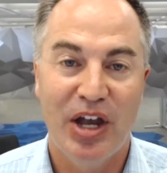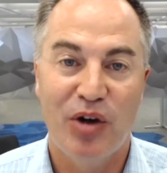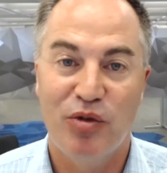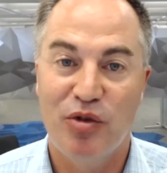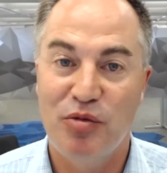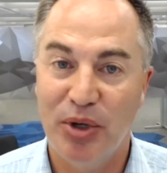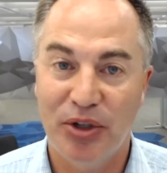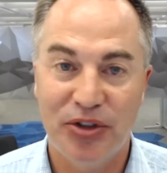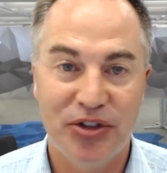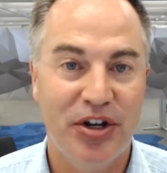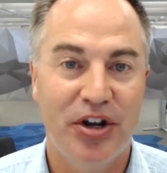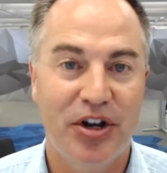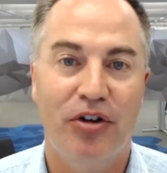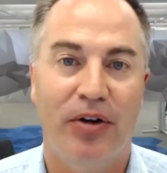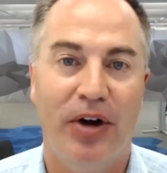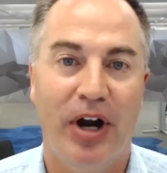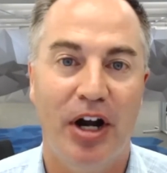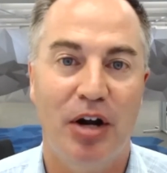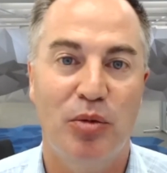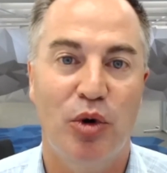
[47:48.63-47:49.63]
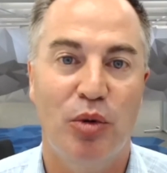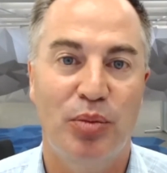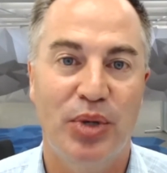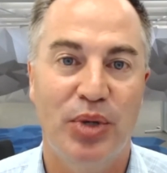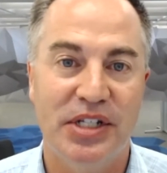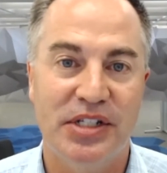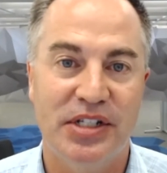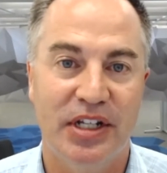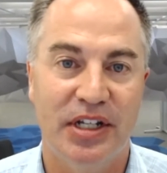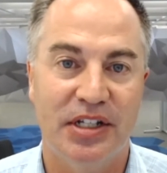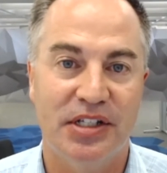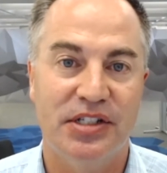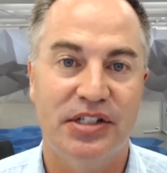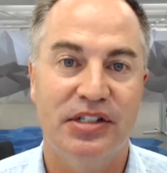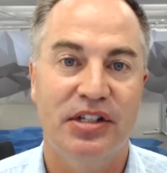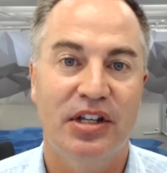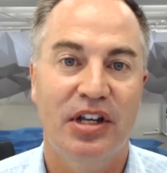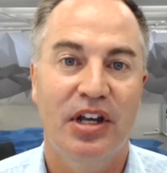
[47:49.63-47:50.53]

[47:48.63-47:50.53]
We built an incredible business.